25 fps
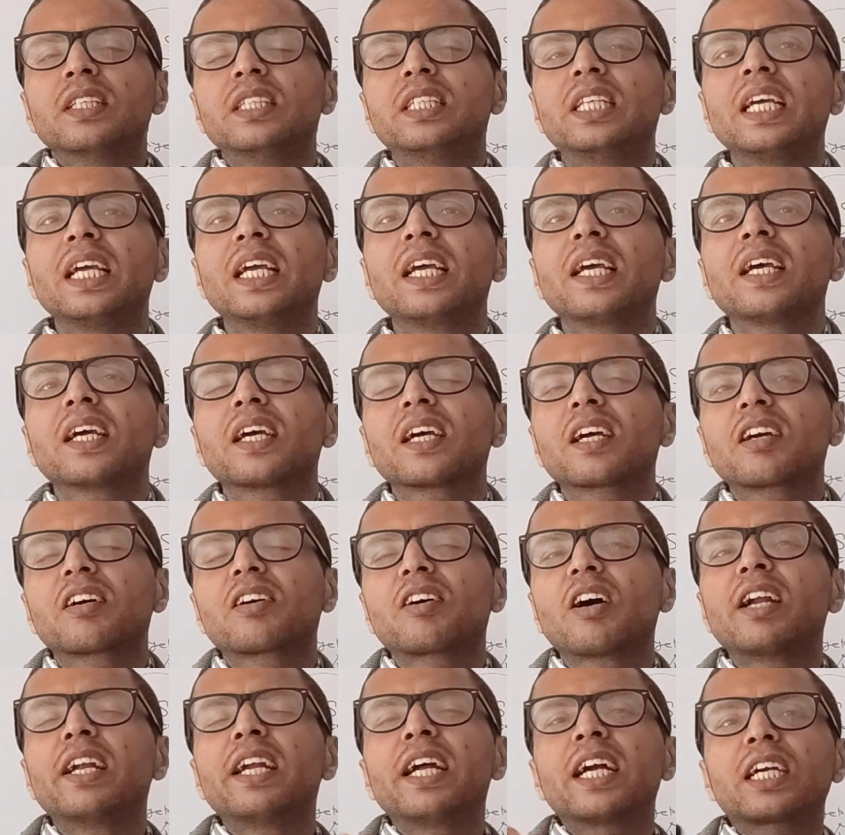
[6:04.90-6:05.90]
they
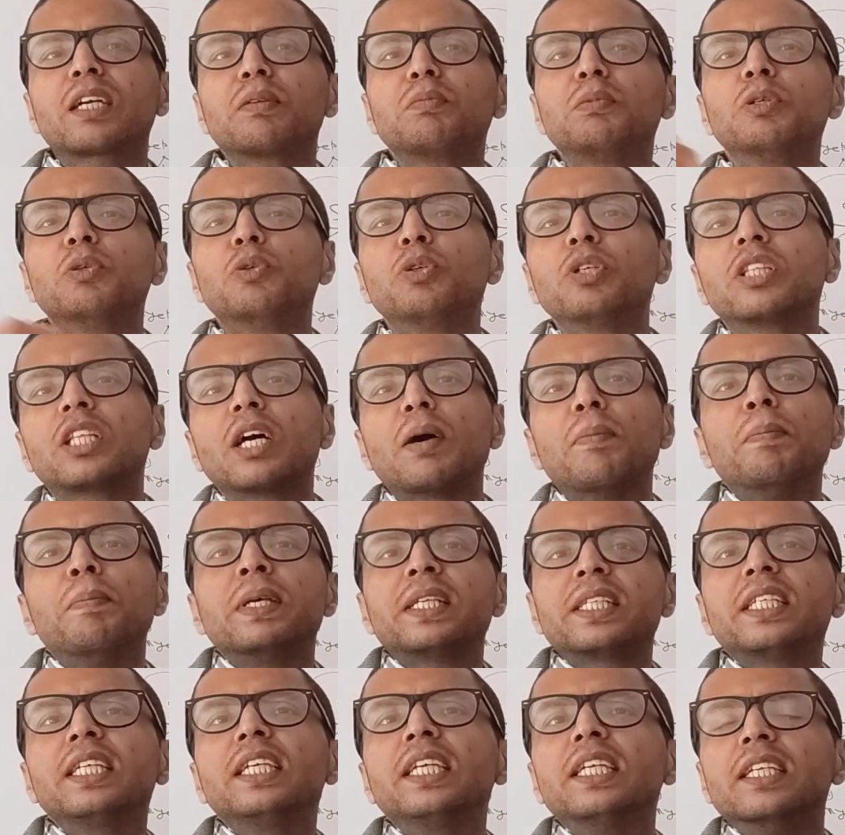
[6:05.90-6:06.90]
connect me with a
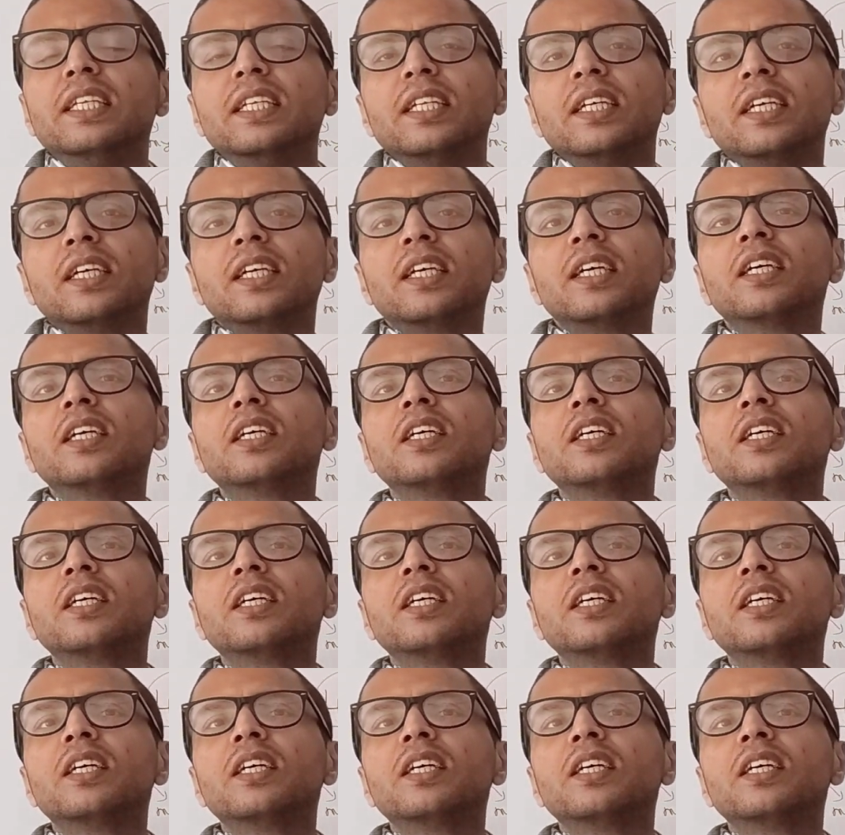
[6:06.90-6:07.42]
machine.